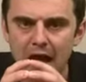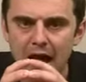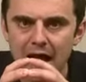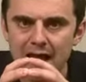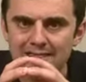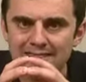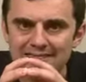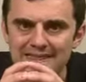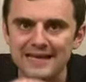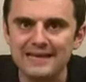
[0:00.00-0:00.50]

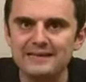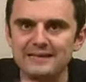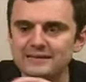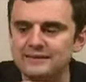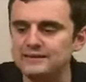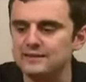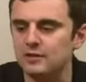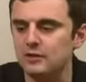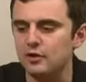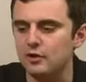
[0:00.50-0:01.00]
I think
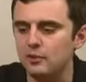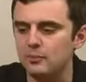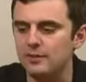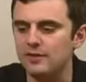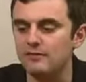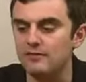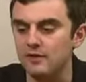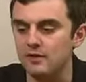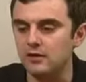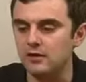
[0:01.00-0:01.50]
this is a little bit
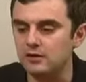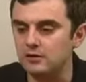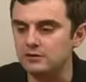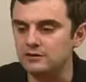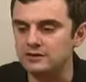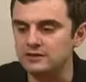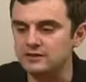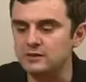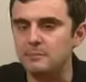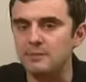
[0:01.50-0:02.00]
of a
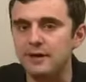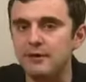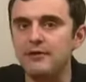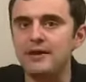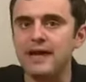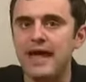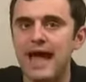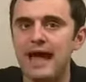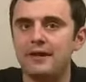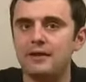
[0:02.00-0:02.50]

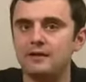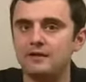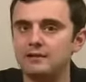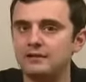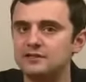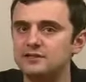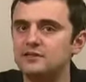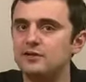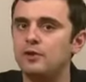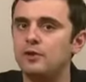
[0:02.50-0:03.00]
disappearing act.
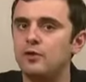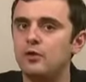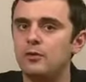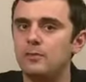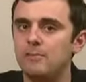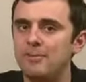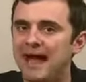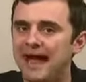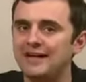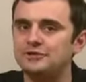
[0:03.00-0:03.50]
This is a
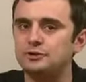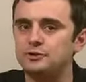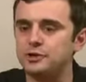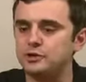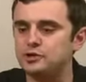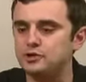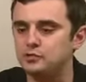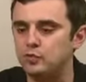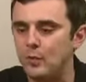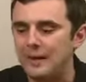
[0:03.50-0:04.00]
little Patrick
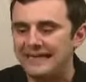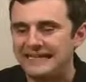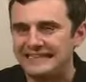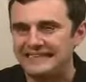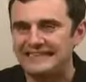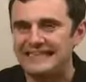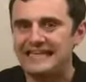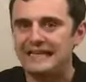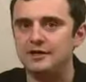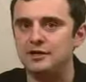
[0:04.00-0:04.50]

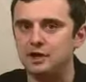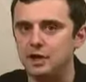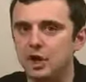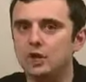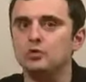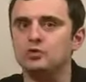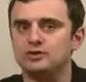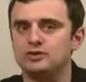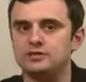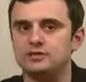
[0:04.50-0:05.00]
Swayze and
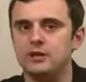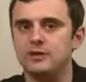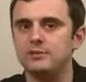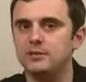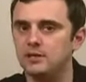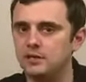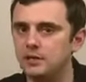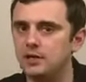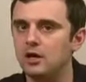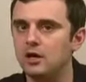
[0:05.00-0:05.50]
Ghost. I
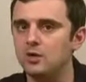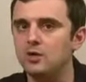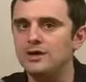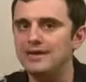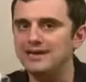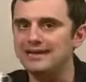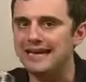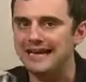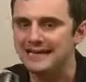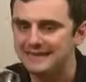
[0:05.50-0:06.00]
mean, you know,
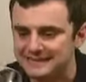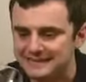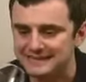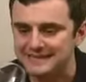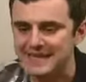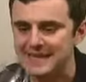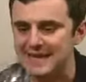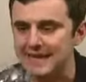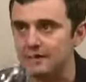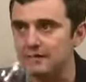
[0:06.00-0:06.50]
can't
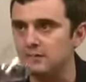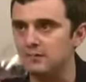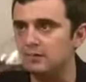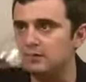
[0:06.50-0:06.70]
see it.